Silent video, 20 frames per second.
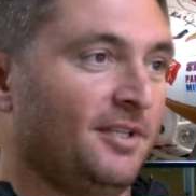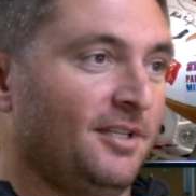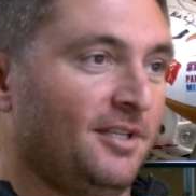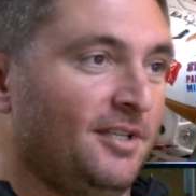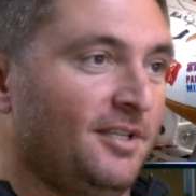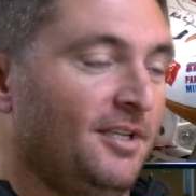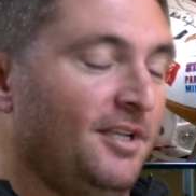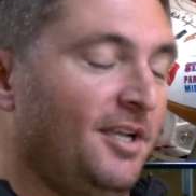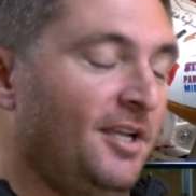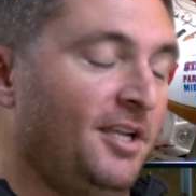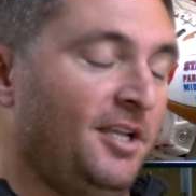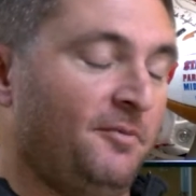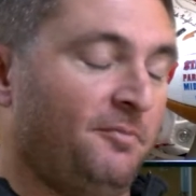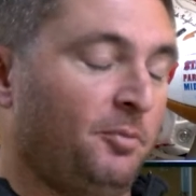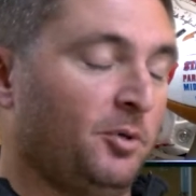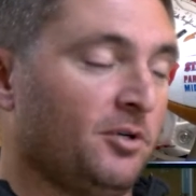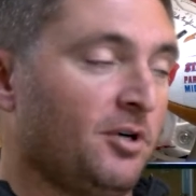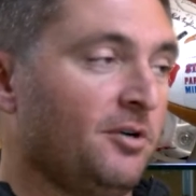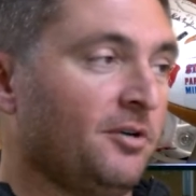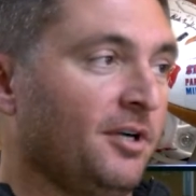any
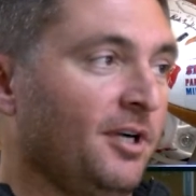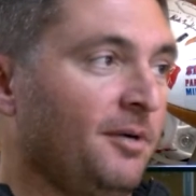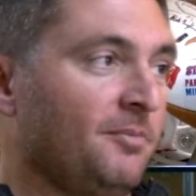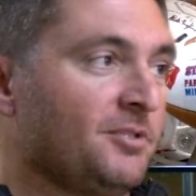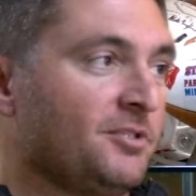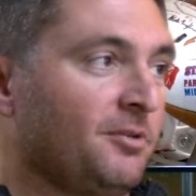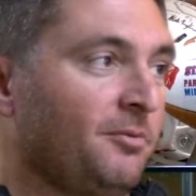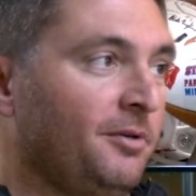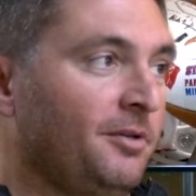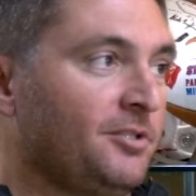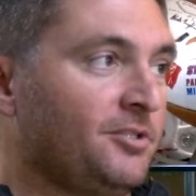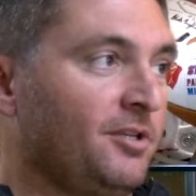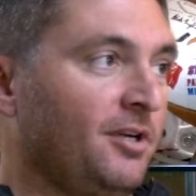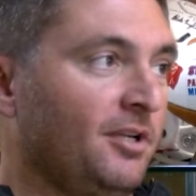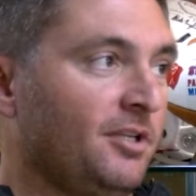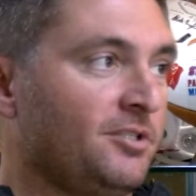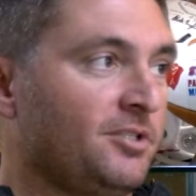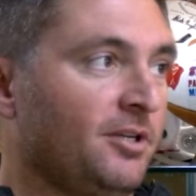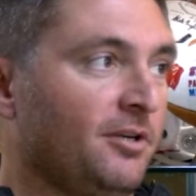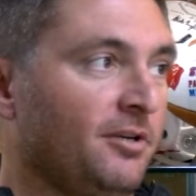program. And so we were trying to
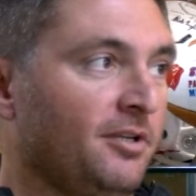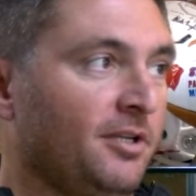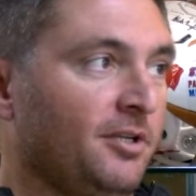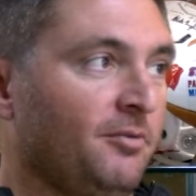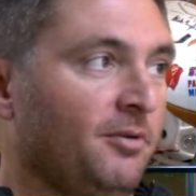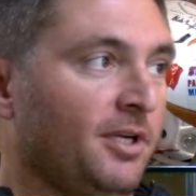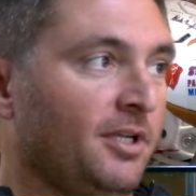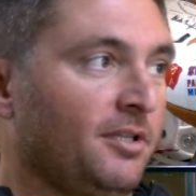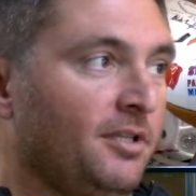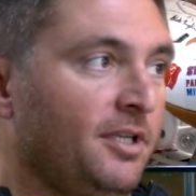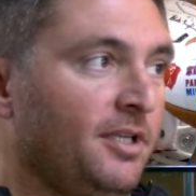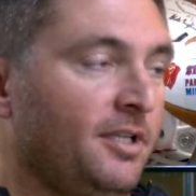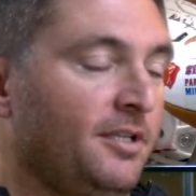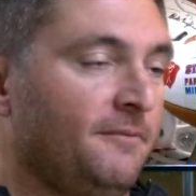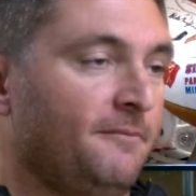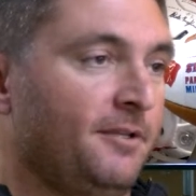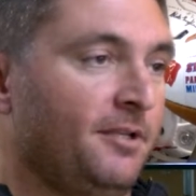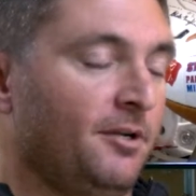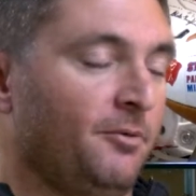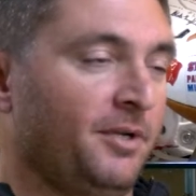turn it quickly. And,
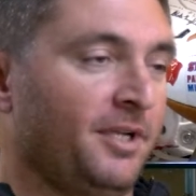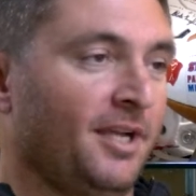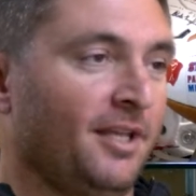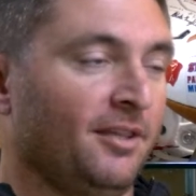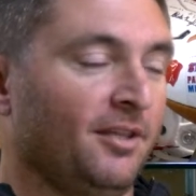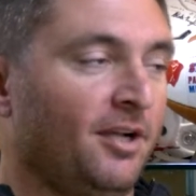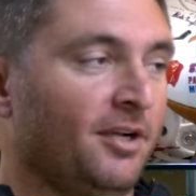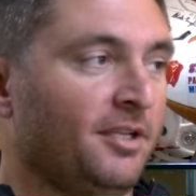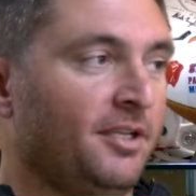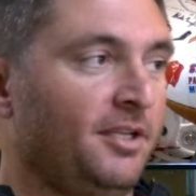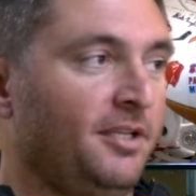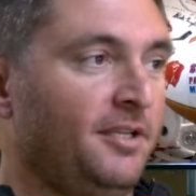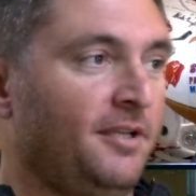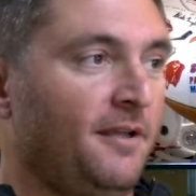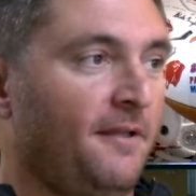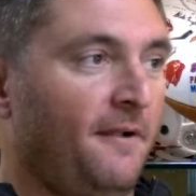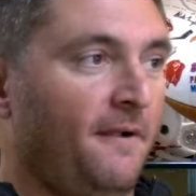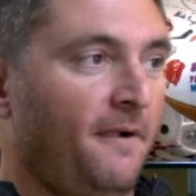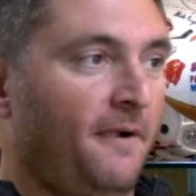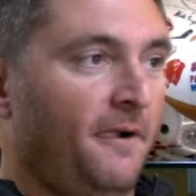we got lucky
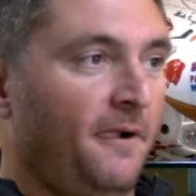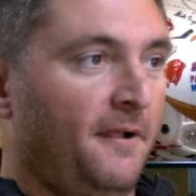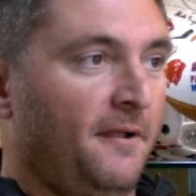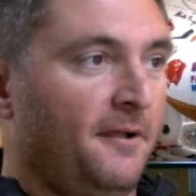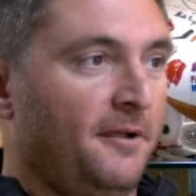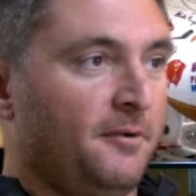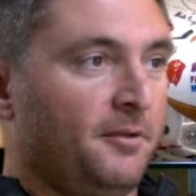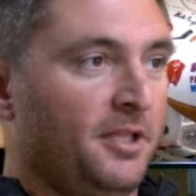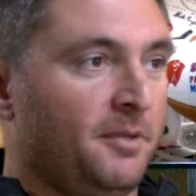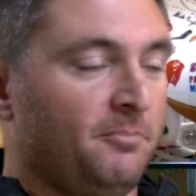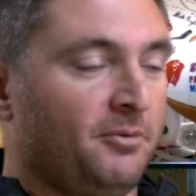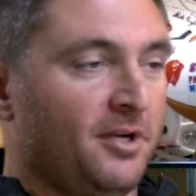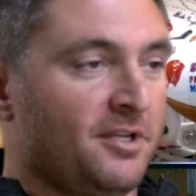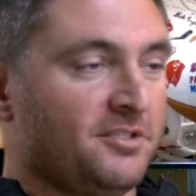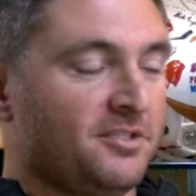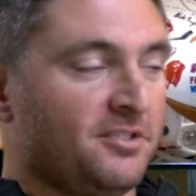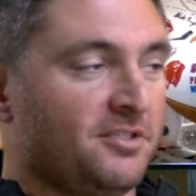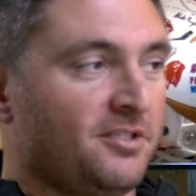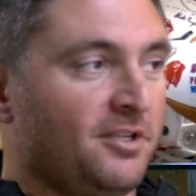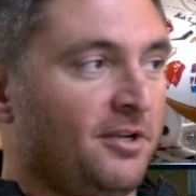that Preston
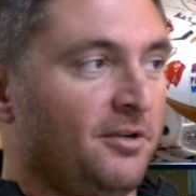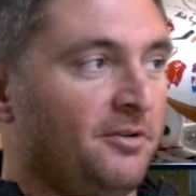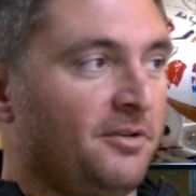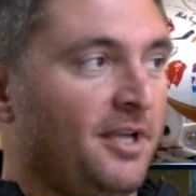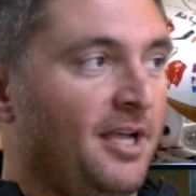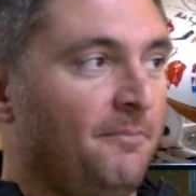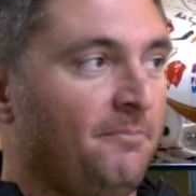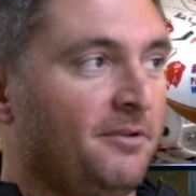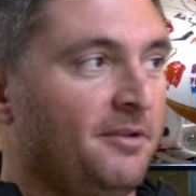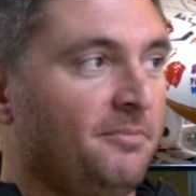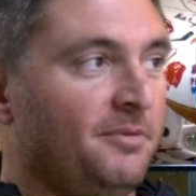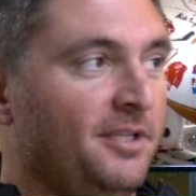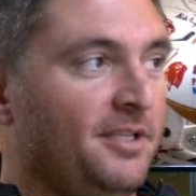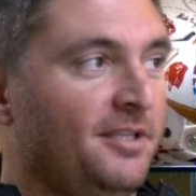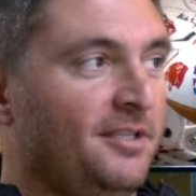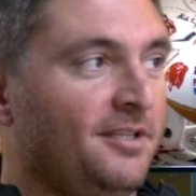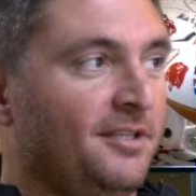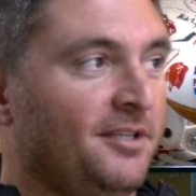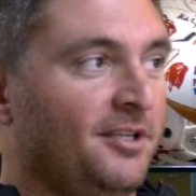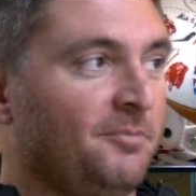Stone happened to be
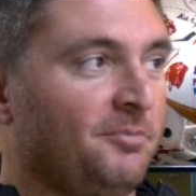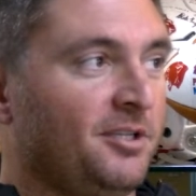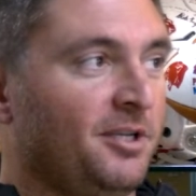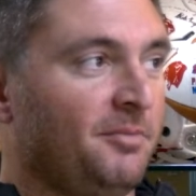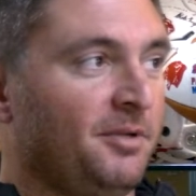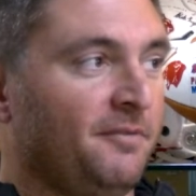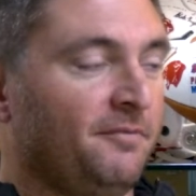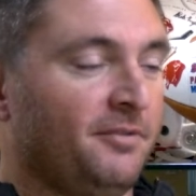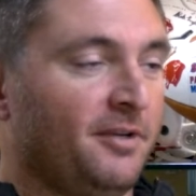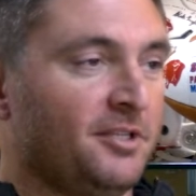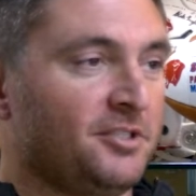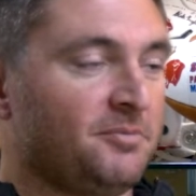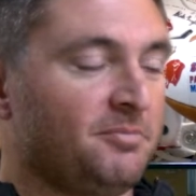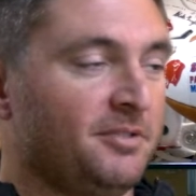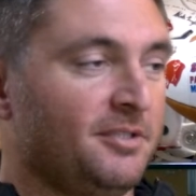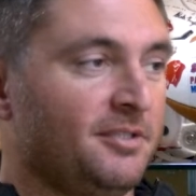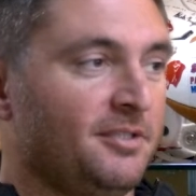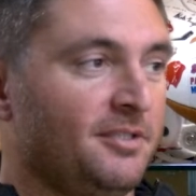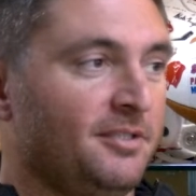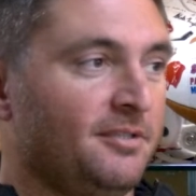an upcoming freshman,
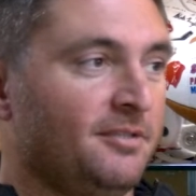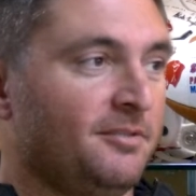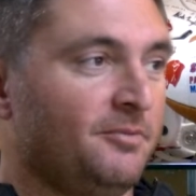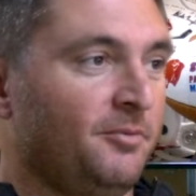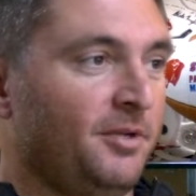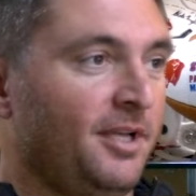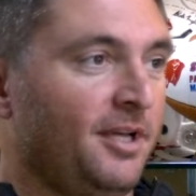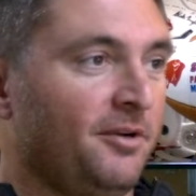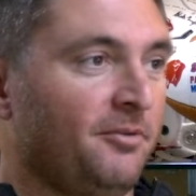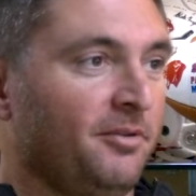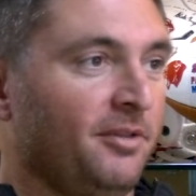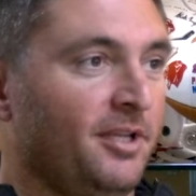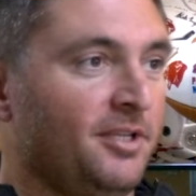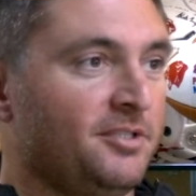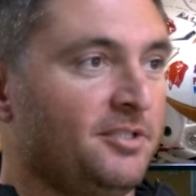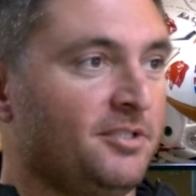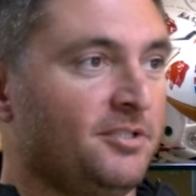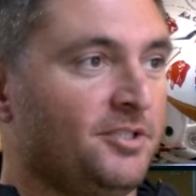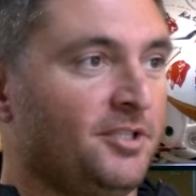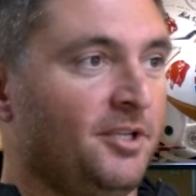and we had a
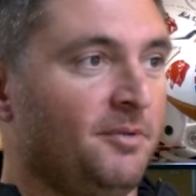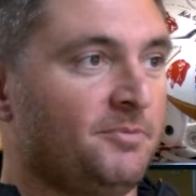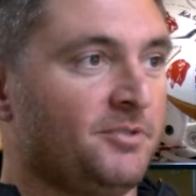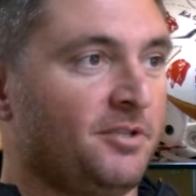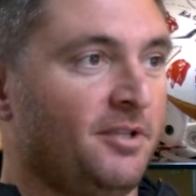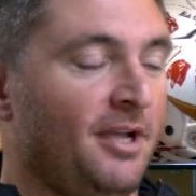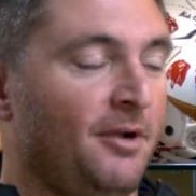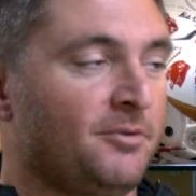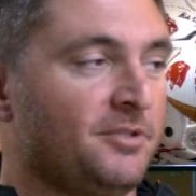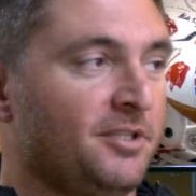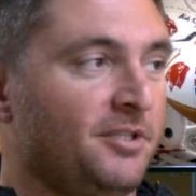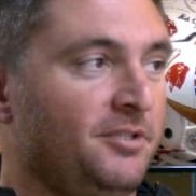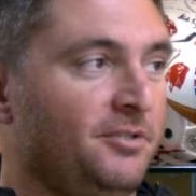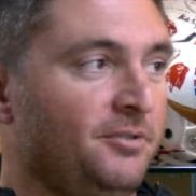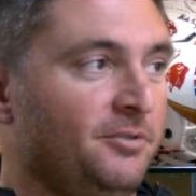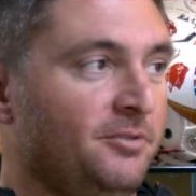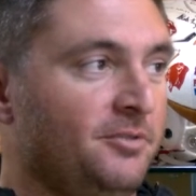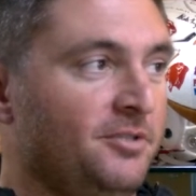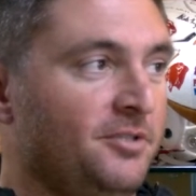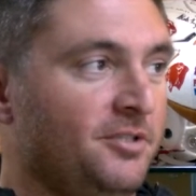relationship. So that was a
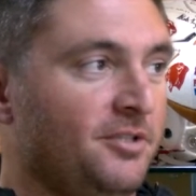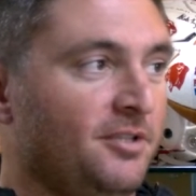huge